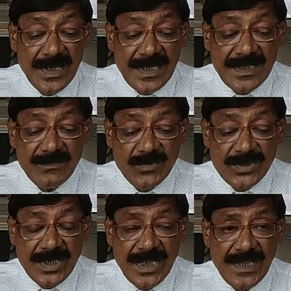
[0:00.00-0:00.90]
and the
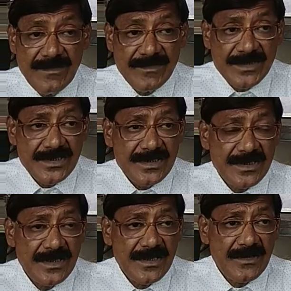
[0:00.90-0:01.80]
Muslims
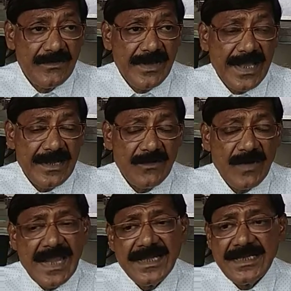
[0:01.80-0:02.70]
were
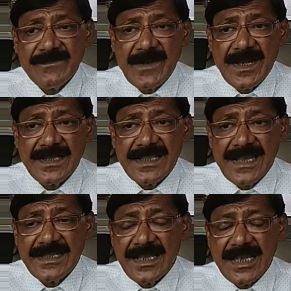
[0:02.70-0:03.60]
quite different
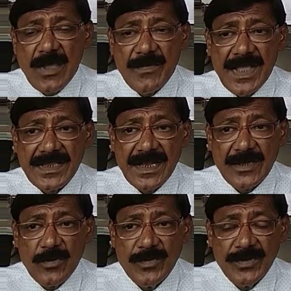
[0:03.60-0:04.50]
than that of
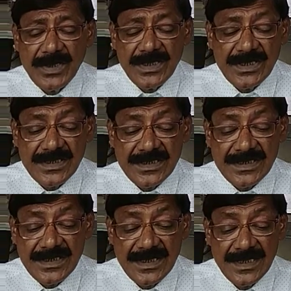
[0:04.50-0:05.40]
other communities.